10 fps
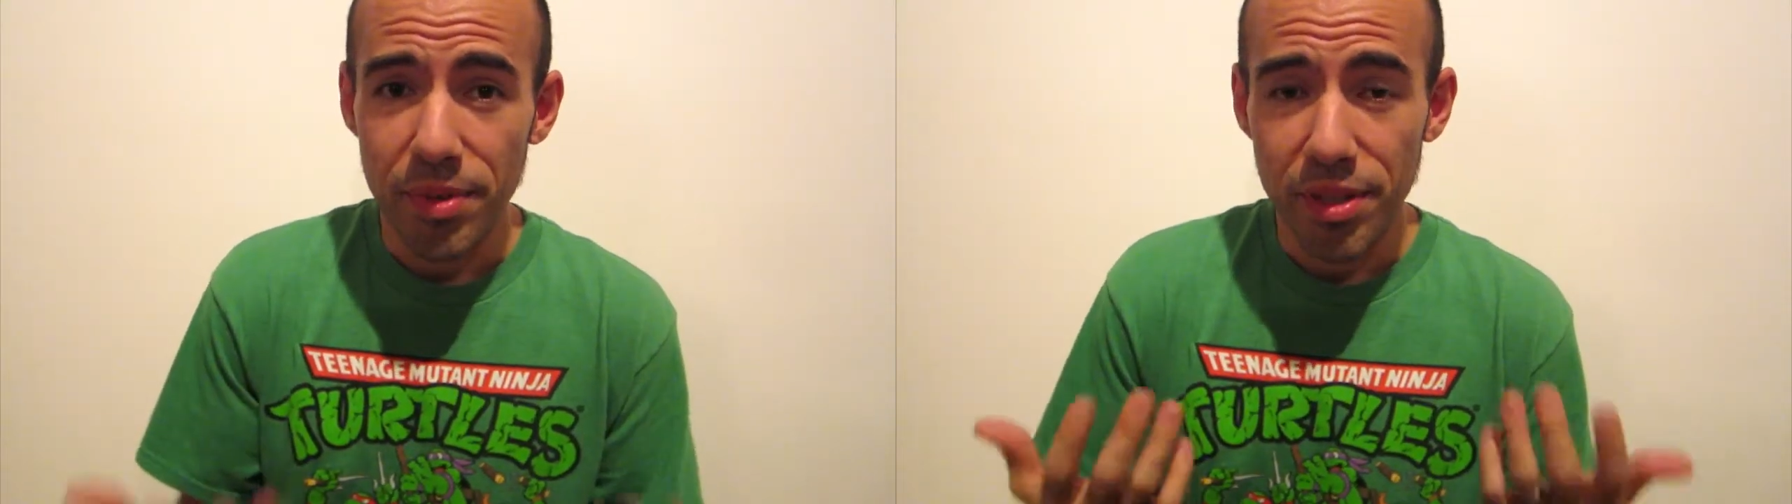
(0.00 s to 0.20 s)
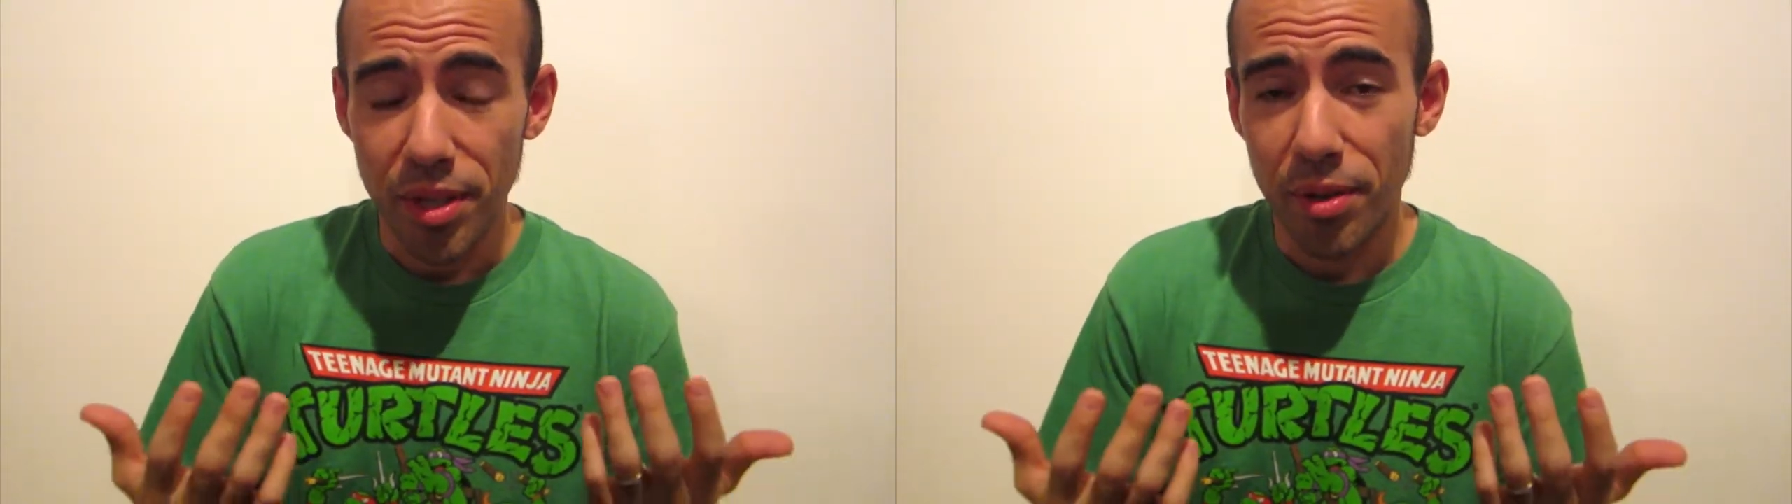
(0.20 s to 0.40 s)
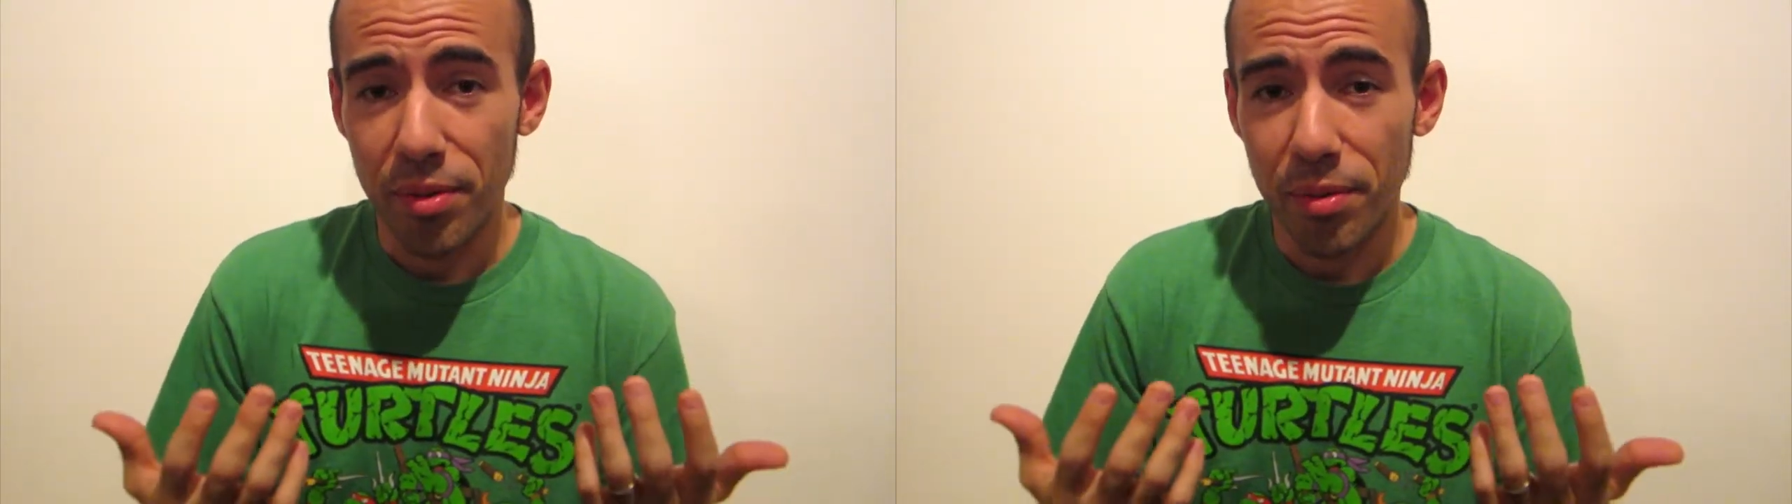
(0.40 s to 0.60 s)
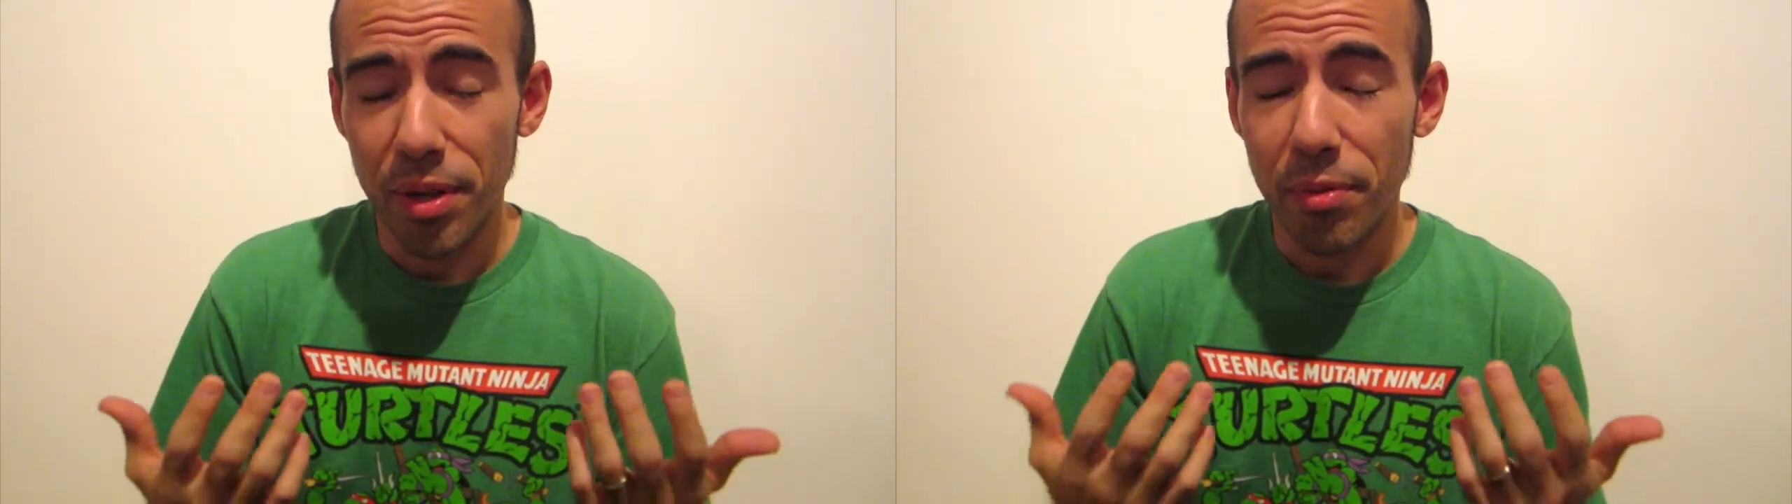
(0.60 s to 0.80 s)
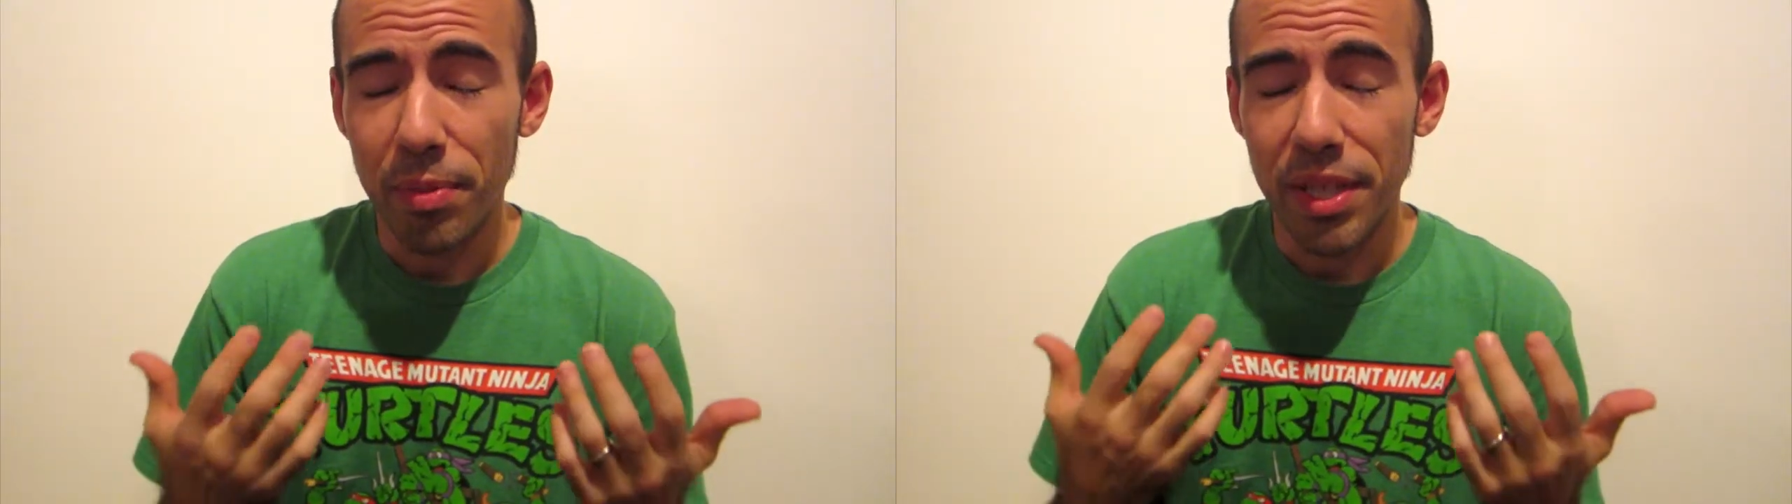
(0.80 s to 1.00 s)
So
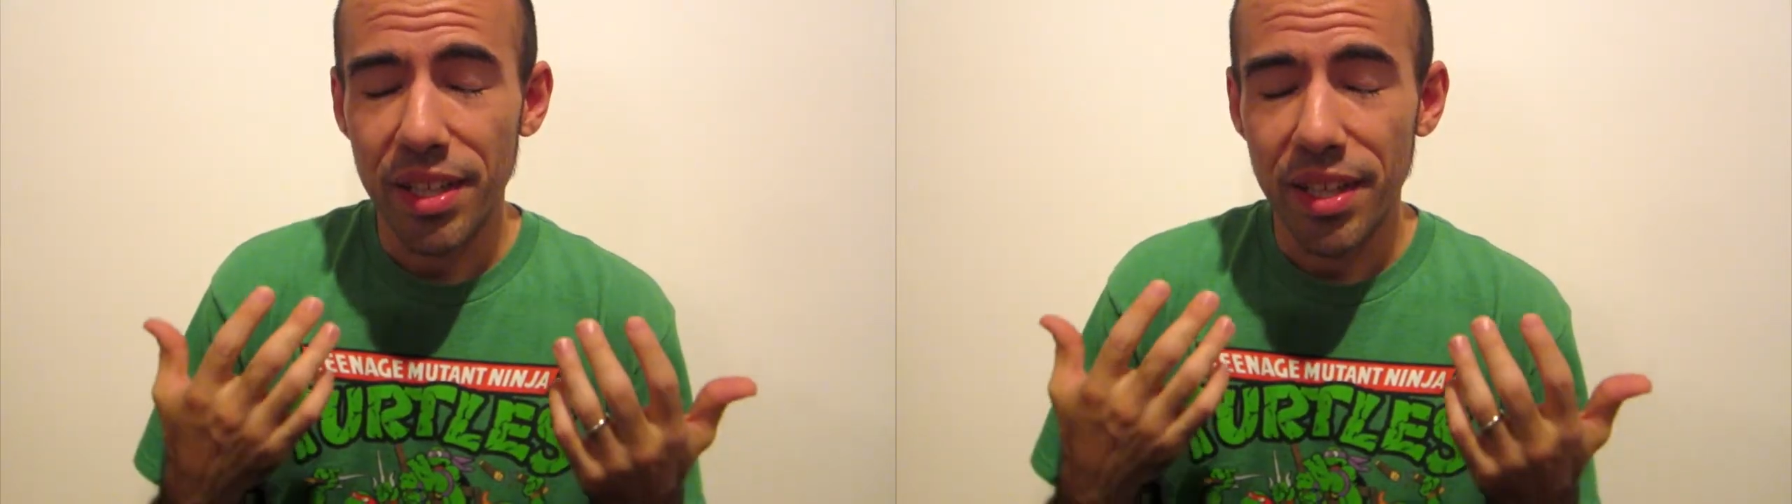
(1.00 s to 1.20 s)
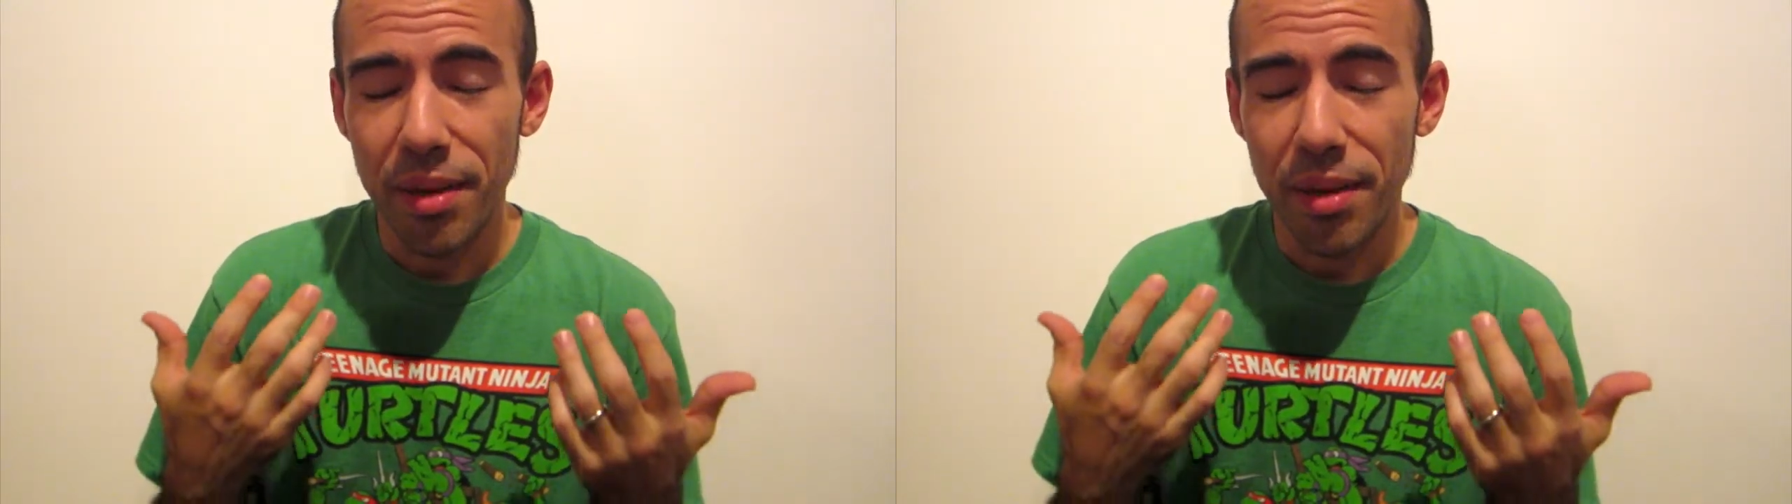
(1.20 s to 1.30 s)
it would be